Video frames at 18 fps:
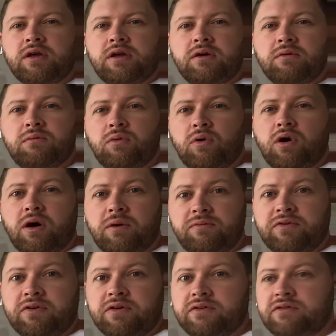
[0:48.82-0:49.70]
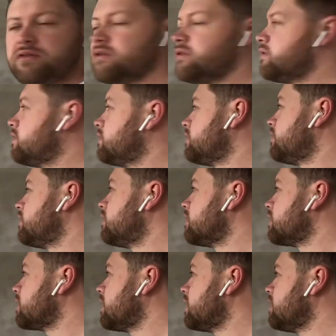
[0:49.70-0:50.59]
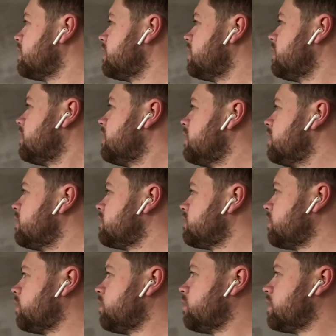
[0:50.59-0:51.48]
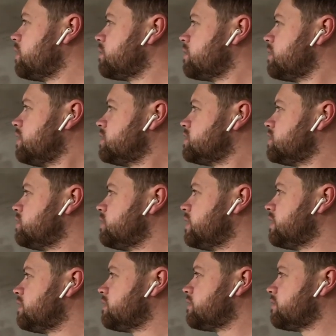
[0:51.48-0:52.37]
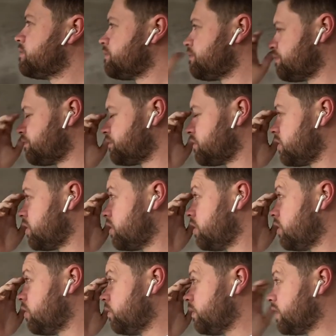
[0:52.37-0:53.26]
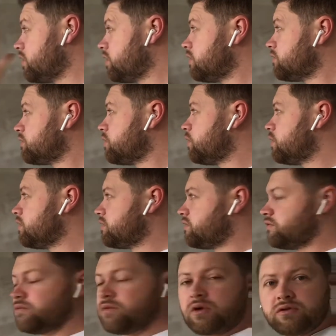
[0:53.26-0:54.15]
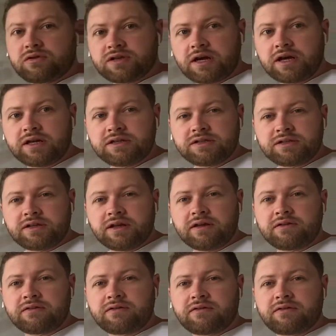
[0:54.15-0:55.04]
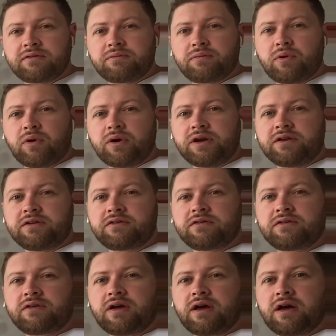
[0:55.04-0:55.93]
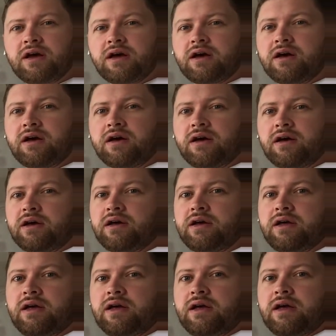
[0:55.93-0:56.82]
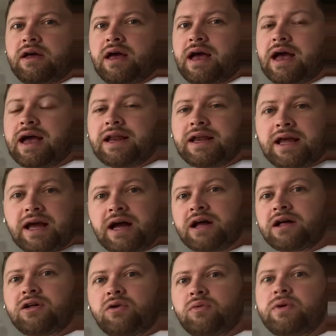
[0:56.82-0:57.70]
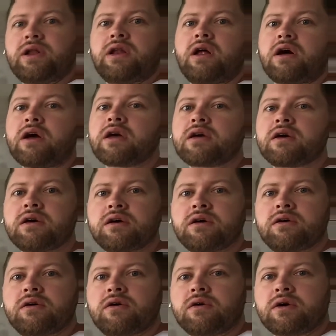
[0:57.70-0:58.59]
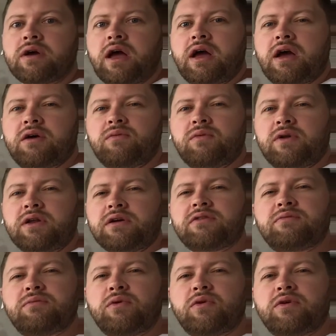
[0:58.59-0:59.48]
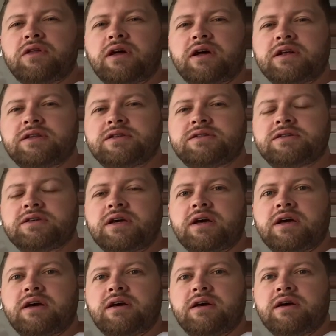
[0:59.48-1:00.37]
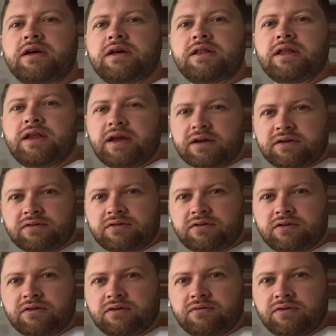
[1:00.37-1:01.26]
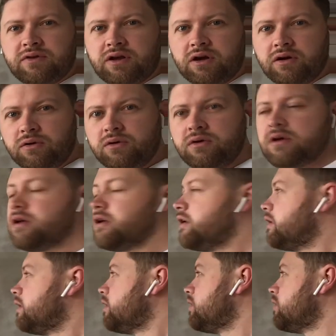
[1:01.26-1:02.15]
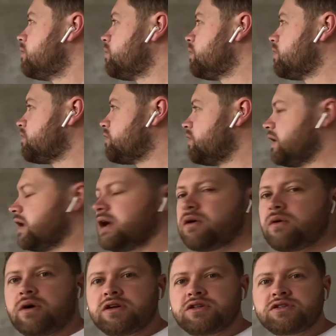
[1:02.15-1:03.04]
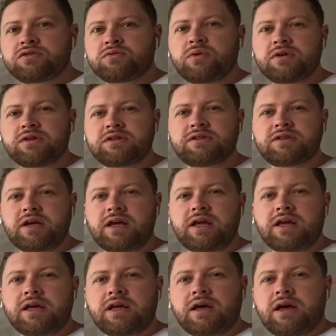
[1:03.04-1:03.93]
more obvious, okay? So what I'm going to do is, we could of course rotate this point any angle we like, okay, and we'll explore that in the next video. But for now, I just want to take